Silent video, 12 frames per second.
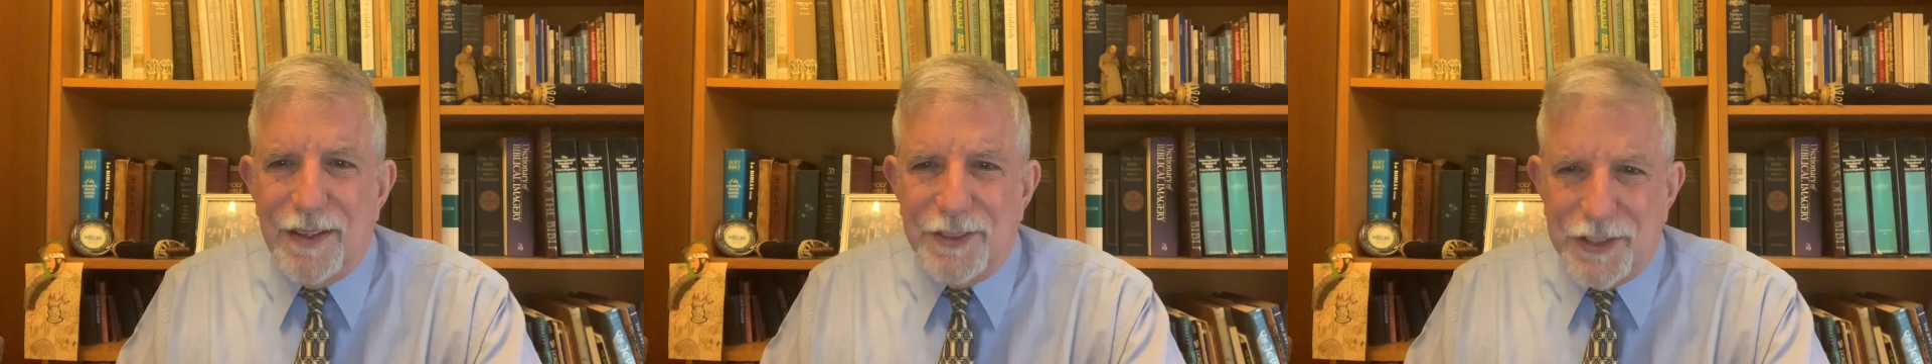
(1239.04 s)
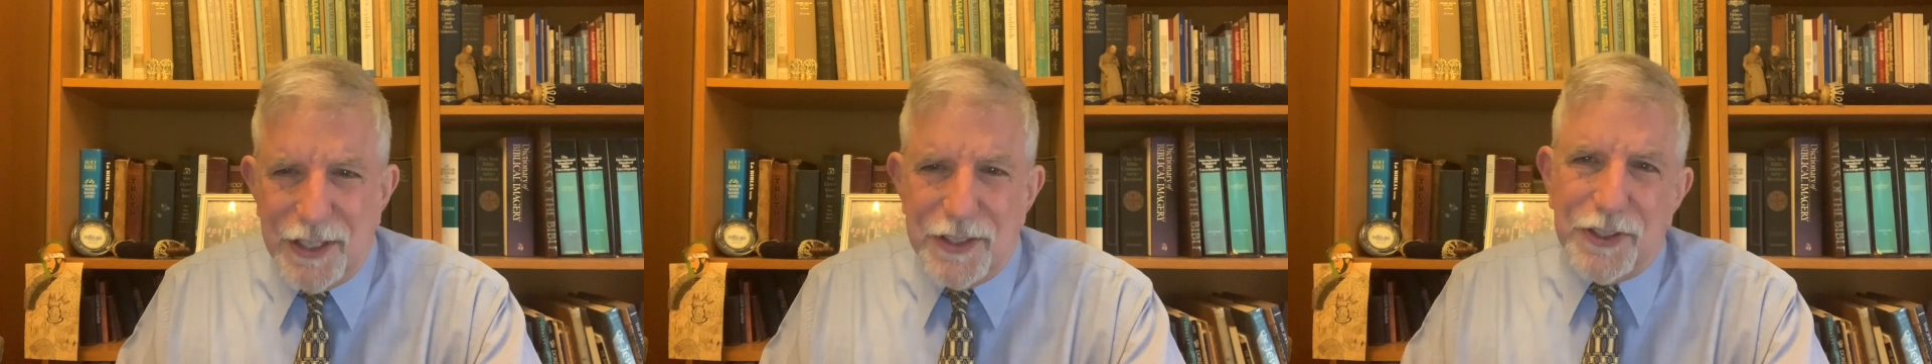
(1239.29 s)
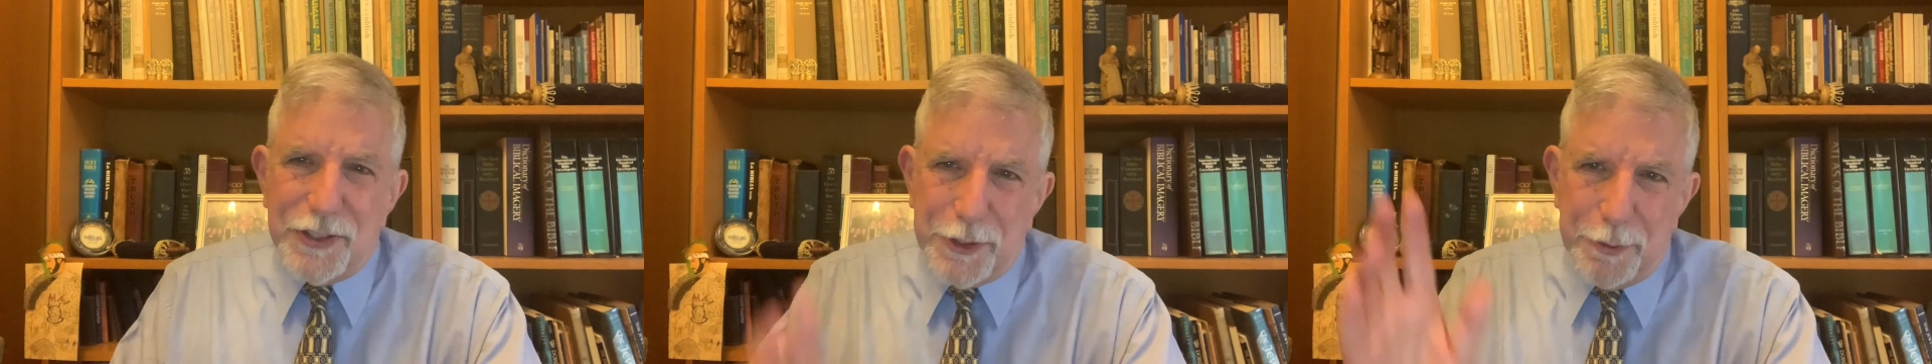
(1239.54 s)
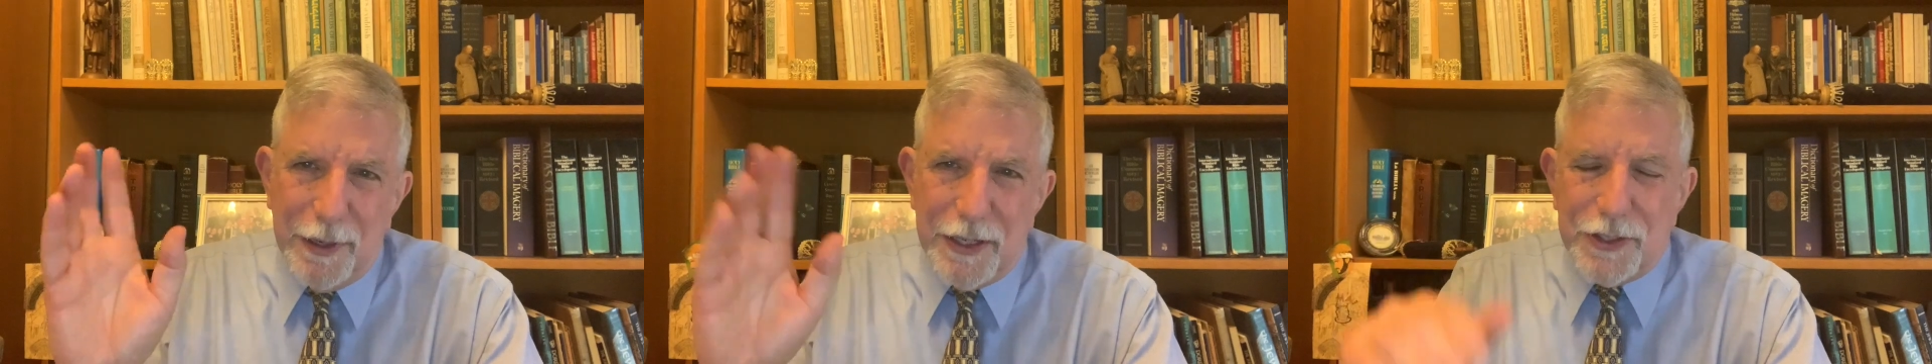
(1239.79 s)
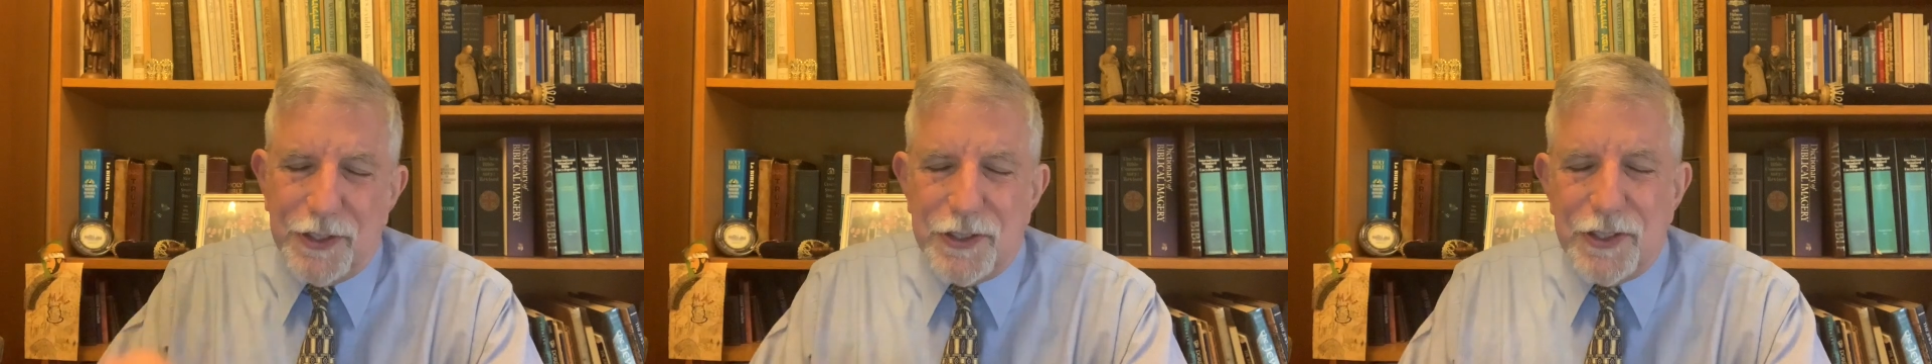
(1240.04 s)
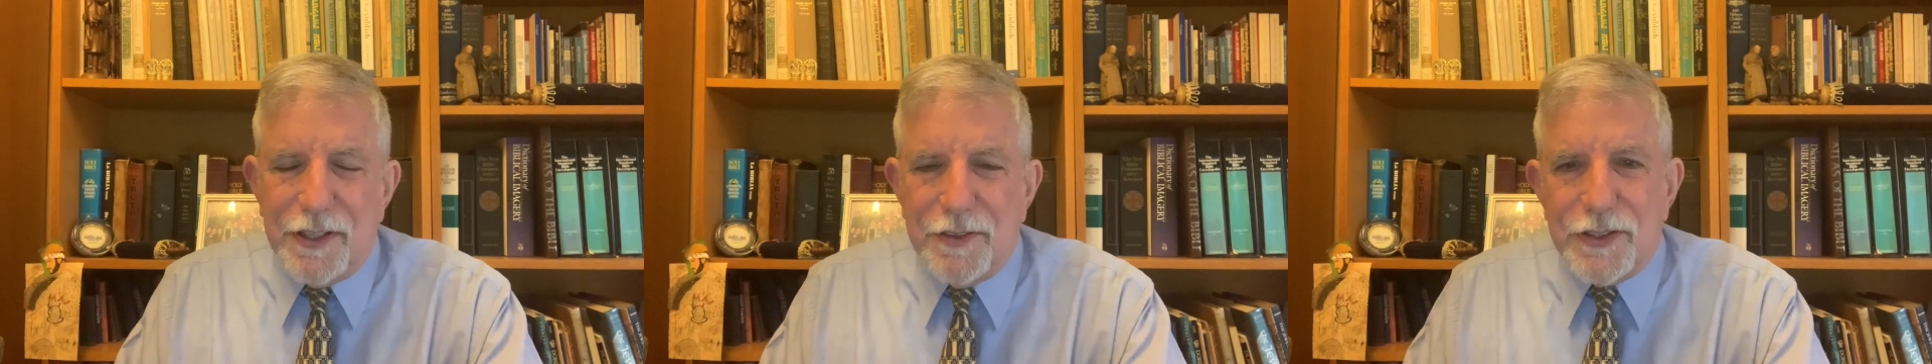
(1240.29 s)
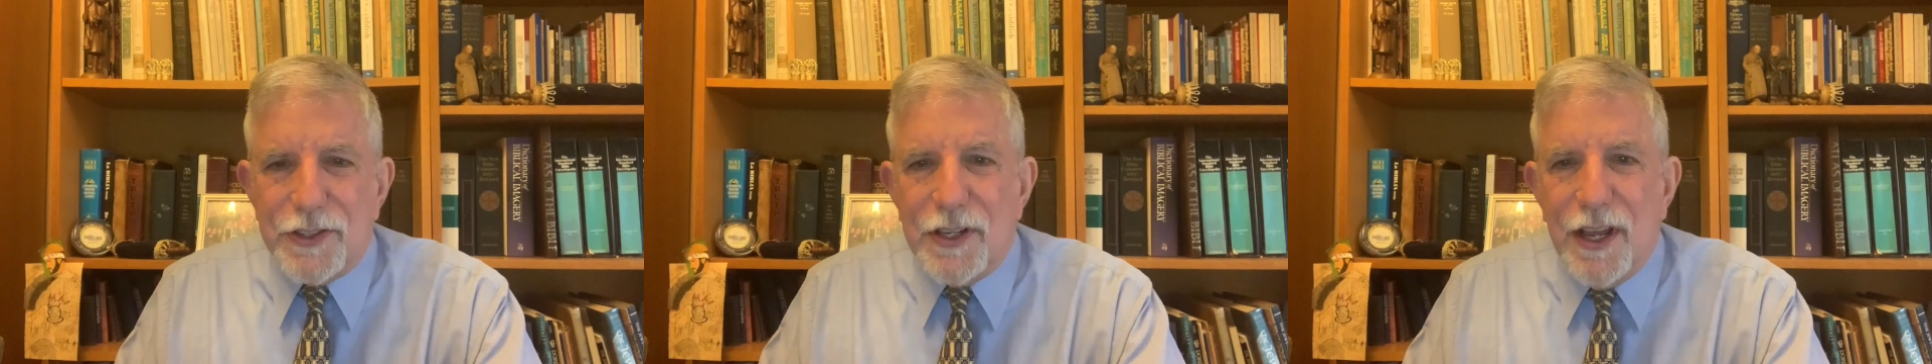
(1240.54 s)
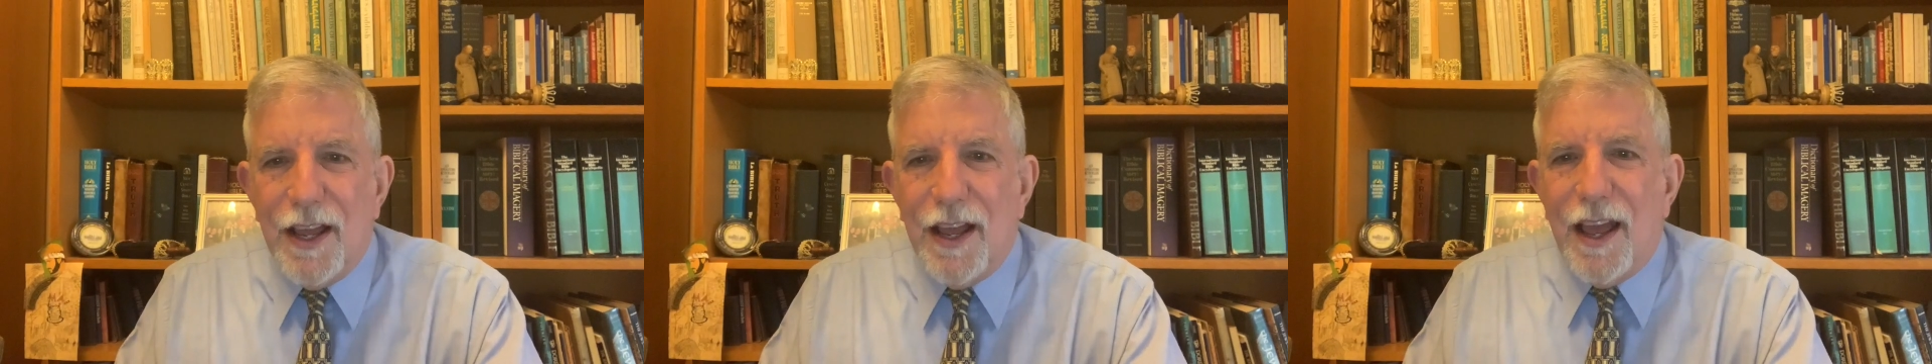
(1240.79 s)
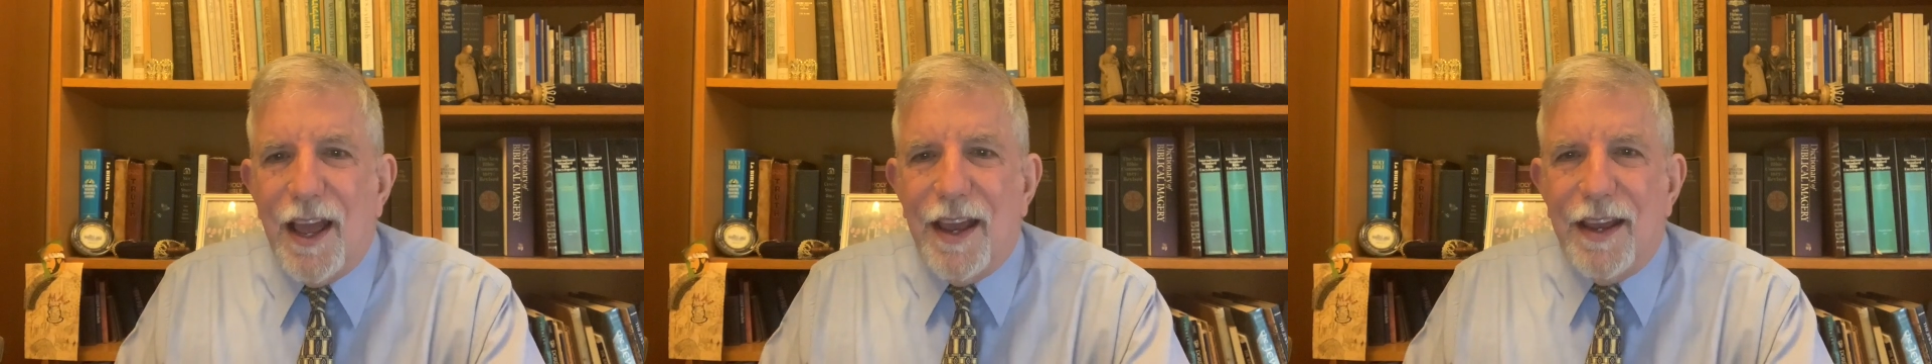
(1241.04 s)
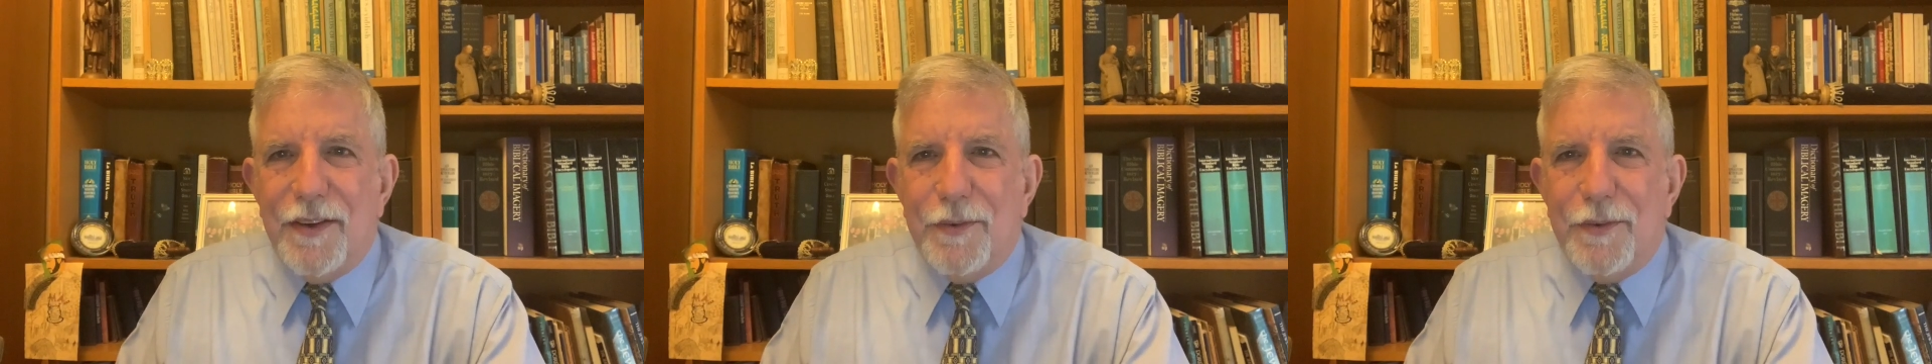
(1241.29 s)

Jesus Shmeezus, he was, he